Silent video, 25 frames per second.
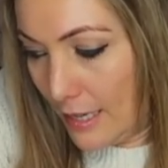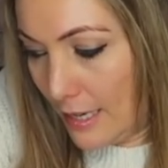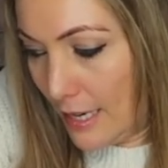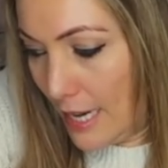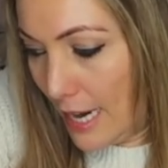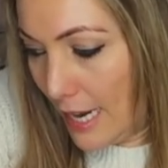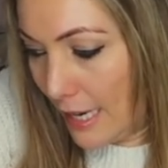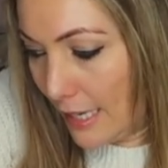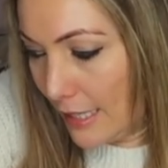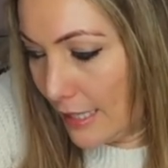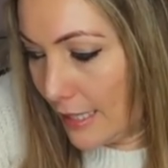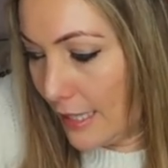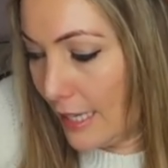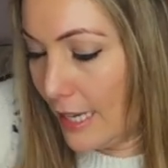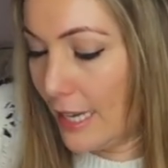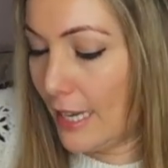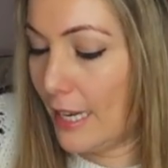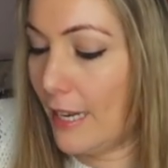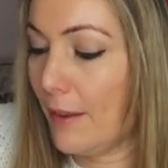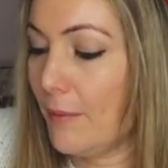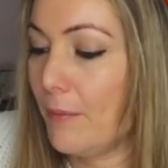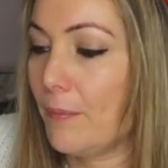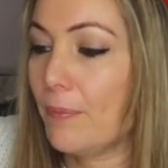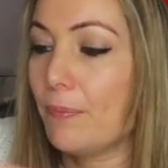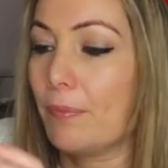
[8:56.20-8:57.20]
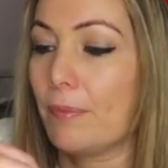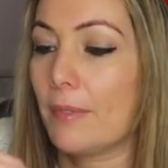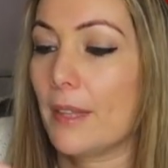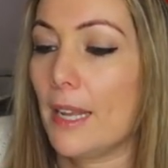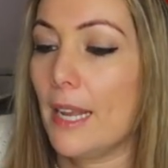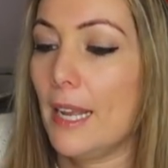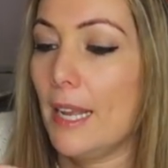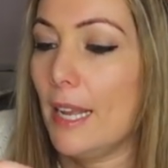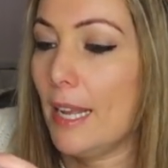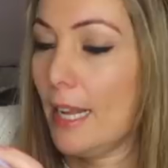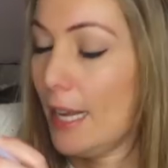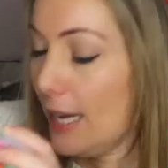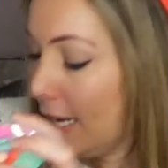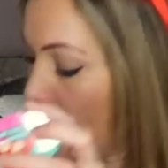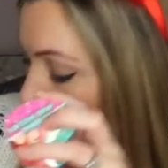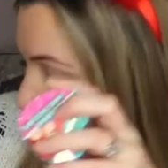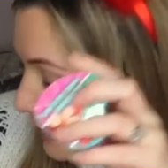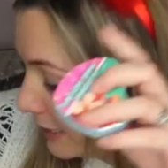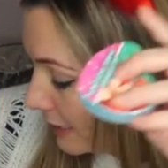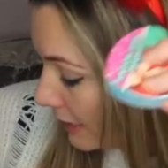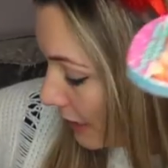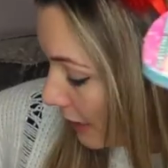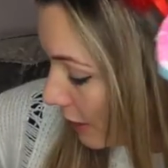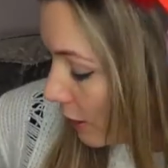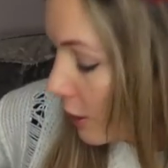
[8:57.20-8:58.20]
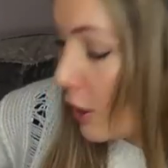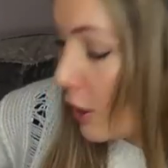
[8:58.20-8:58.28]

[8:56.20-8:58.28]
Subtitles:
next thing is a